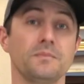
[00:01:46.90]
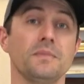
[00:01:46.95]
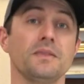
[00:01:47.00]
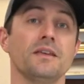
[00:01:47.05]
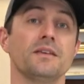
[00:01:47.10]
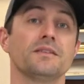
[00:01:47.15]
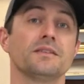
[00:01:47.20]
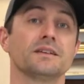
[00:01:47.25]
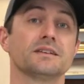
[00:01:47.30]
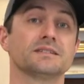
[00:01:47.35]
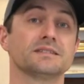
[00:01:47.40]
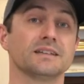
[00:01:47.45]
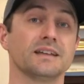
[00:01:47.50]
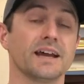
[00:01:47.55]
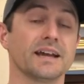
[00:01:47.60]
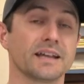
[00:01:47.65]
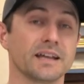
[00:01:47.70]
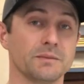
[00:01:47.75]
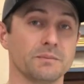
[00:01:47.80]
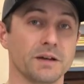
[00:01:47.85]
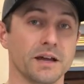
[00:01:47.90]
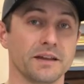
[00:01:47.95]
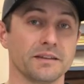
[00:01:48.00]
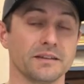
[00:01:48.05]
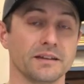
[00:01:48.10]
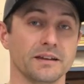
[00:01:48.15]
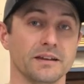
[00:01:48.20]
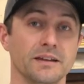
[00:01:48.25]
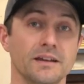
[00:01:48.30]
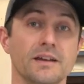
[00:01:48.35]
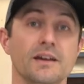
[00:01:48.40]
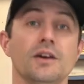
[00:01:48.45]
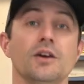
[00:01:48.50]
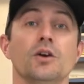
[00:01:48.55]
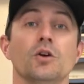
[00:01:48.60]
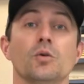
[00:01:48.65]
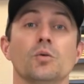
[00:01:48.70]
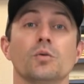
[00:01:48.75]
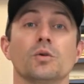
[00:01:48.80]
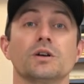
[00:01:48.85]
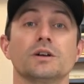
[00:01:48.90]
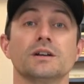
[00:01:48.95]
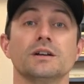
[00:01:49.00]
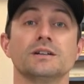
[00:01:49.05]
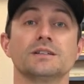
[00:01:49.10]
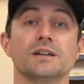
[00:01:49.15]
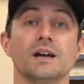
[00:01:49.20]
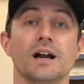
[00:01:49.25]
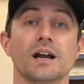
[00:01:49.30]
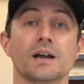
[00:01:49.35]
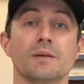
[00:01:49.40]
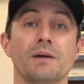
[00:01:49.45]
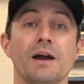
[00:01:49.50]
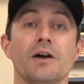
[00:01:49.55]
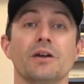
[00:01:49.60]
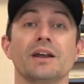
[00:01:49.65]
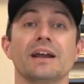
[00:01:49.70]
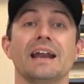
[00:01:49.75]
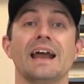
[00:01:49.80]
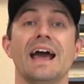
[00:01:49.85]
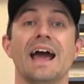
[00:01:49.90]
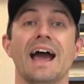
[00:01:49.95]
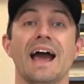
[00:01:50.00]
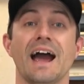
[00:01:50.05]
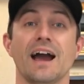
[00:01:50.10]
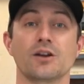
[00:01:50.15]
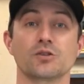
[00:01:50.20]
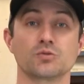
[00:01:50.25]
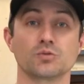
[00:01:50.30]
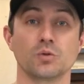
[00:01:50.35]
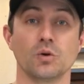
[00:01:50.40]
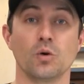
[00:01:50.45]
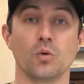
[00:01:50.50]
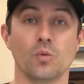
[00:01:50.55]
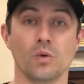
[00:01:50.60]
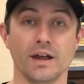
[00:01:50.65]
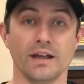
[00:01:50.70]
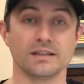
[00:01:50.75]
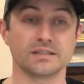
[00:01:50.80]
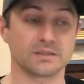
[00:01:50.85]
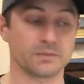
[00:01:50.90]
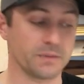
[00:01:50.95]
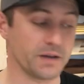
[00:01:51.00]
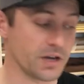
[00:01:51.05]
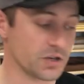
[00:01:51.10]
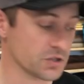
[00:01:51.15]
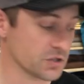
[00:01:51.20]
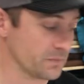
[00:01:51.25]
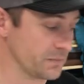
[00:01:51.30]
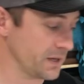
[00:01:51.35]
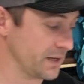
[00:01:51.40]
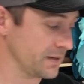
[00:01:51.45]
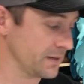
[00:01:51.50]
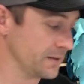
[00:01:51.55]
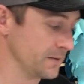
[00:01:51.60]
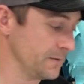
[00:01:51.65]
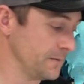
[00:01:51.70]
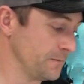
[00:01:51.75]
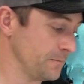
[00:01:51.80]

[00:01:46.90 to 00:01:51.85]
The second method, we're going to talk about an actual waist measurement.